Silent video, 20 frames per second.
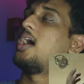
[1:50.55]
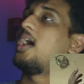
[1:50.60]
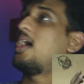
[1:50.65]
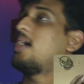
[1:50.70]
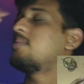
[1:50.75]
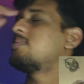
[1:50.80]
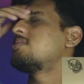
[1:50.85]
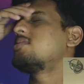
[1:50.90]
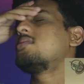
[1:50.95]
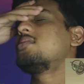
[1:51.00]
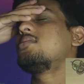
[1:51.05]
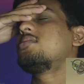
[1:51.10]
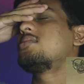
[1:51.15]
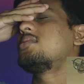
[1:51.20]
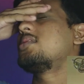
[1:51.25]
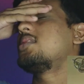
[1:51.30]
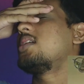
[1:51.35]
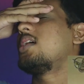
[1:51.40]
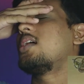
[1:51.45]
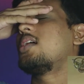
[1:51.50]

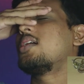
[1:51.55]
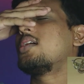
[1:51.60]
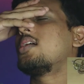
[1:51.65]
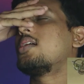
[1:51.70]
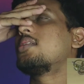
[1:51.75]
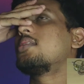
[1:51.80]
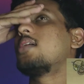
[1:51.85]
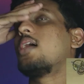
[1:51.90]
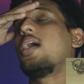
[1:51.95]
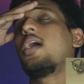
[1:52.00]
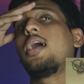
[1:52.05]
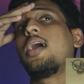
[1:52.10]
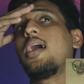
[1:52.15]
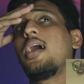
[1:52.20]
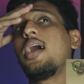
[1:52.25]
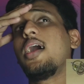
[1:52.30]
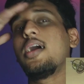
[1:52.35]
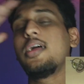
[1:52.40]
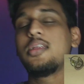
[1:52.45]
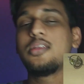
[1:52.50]
absolutely,
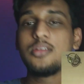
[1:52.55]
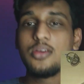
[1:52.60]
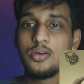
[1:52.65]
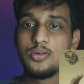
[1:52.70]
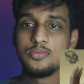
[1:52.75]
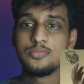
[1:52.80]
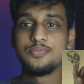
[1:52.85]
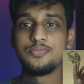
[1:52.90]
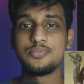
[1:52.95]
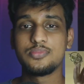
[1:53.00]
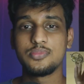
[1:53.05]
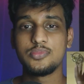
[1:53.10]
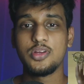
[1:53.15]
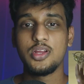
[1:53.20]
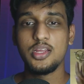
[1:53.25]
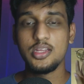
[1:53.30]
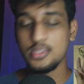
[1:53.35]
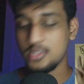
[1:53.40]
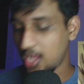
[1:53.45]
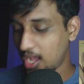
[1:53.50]
I don't know,
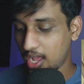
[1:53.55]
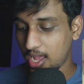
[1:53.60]
right?